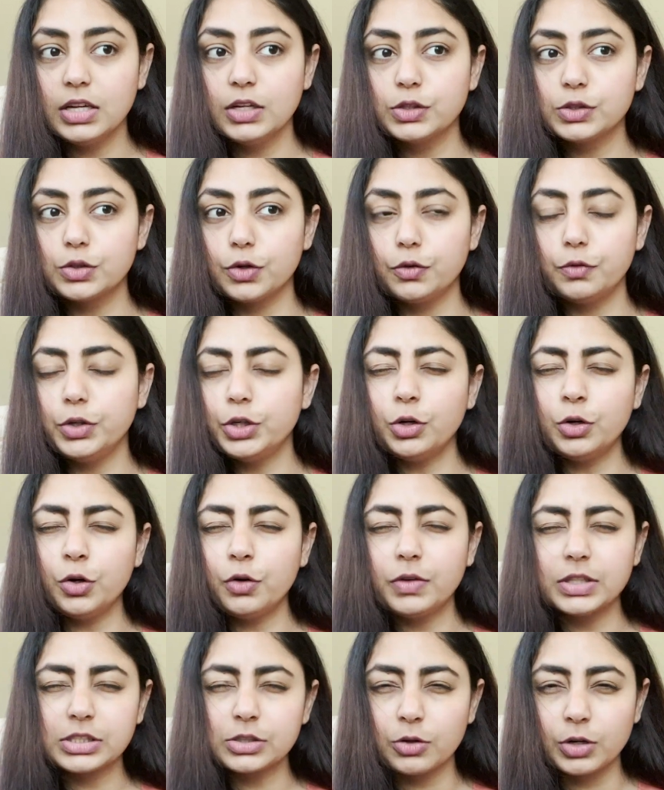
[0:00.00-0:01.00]
So we don't
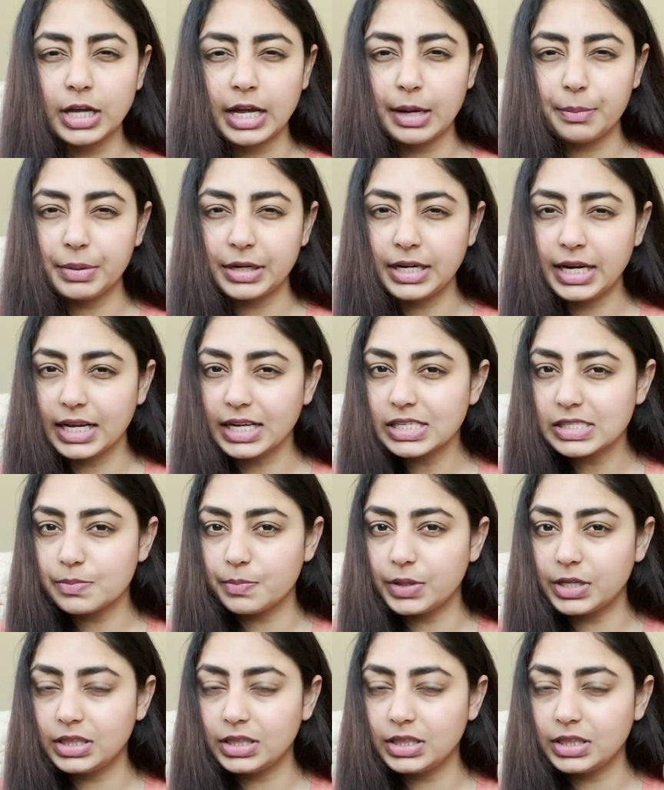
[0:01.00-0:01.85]
know what's gonna happen next,